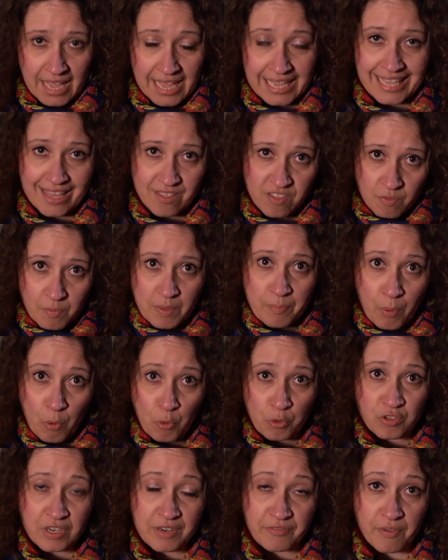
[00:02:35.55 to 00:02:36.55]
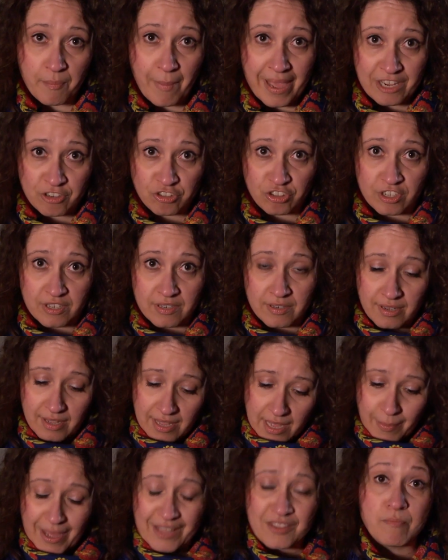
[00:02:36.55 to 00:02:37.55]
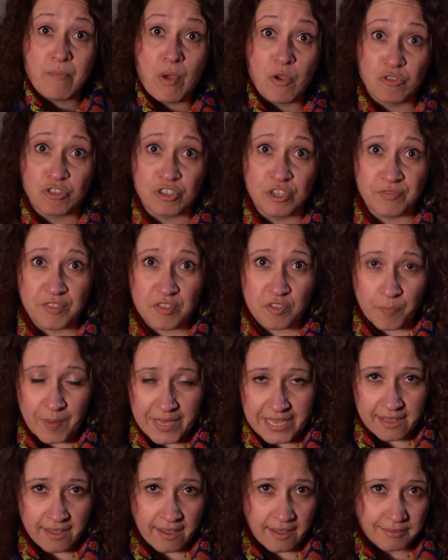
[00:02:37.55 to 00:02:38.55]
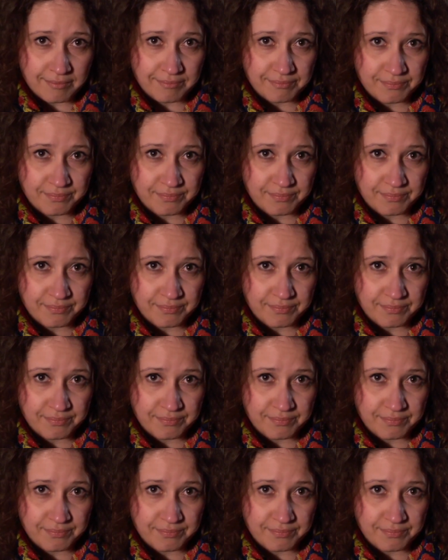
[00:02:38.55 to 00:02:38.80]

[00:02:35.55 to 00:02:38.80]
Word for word: and get some important information about the motion of the speaker.